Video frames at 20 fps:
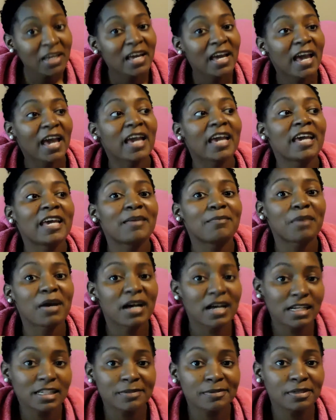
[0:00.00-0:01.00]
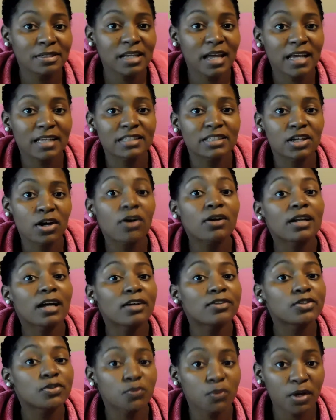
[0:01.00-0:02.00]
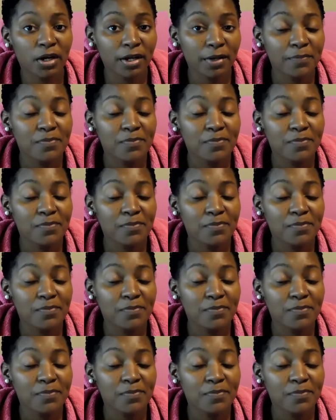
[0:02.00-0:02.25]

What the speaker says: And my husband has gone out to work.